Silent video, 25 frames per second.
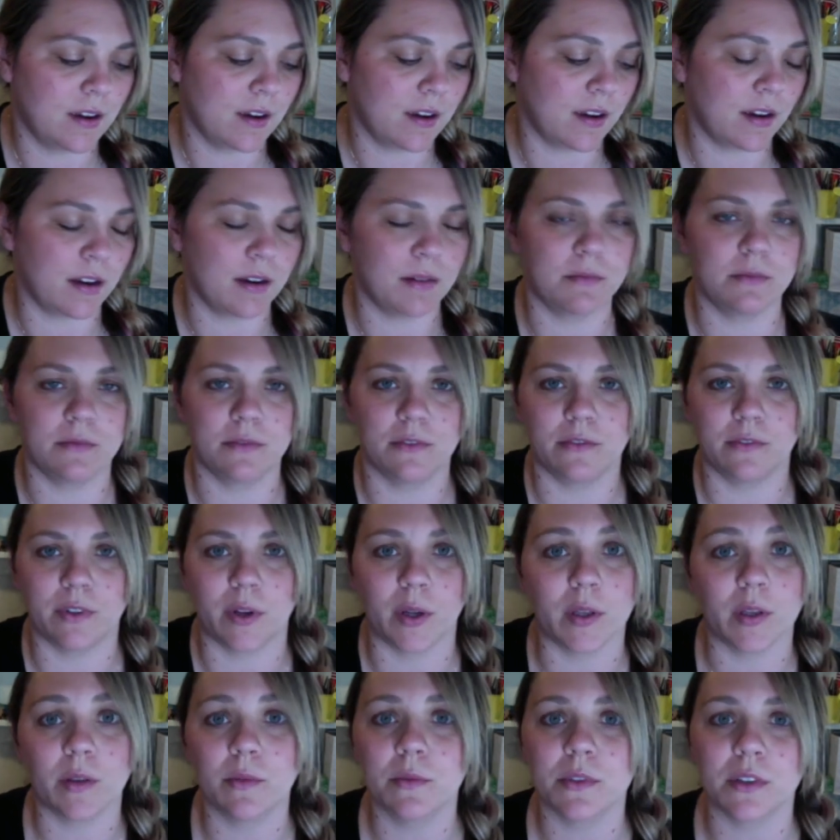Um,
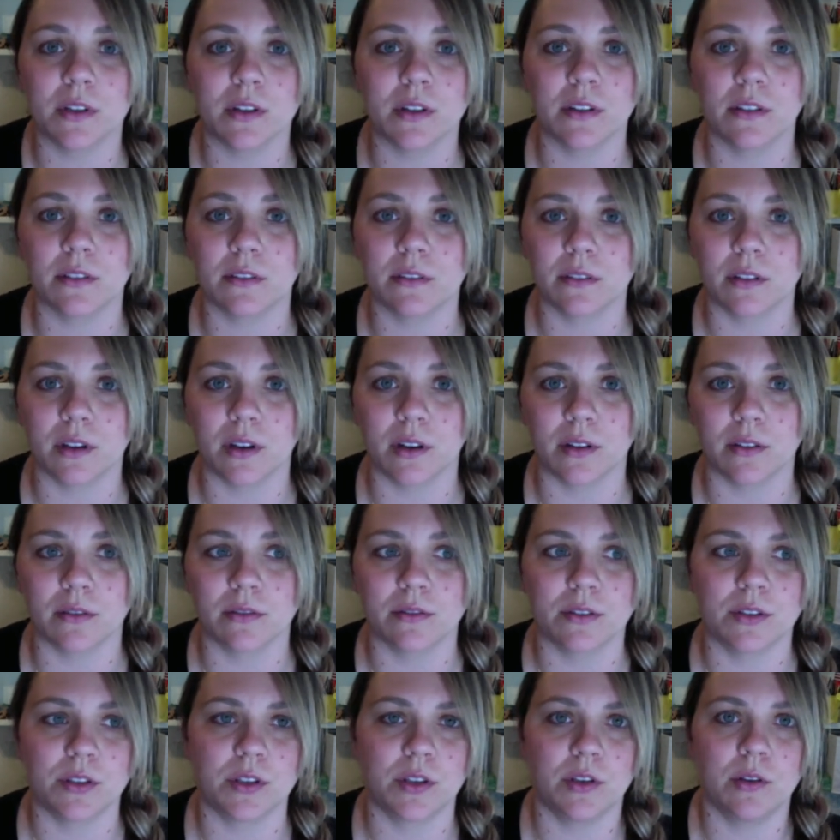volumes are, are
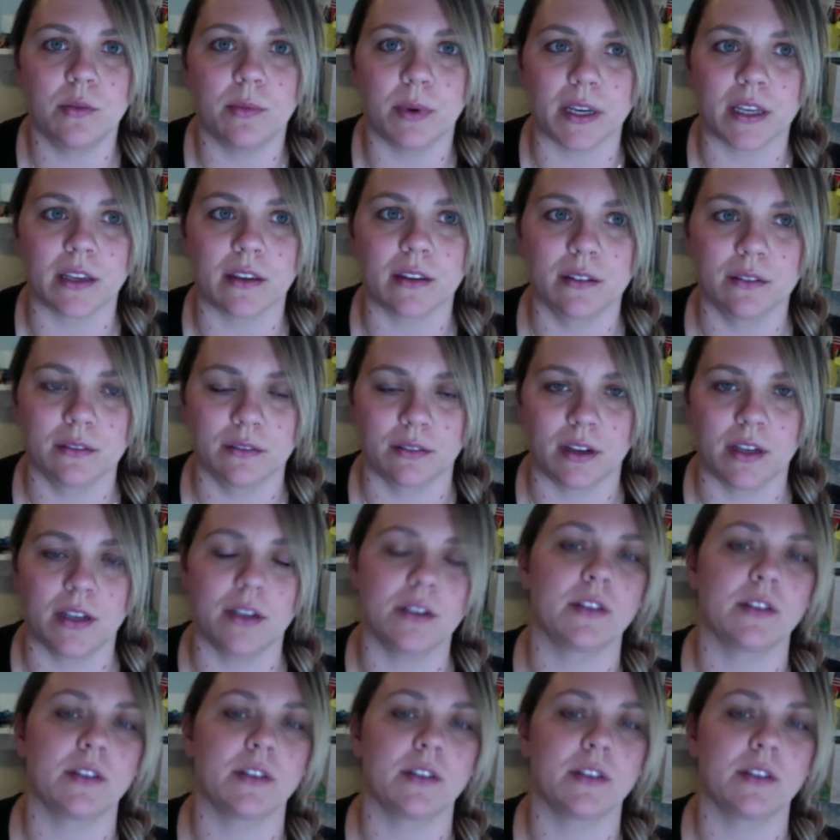cubic, right?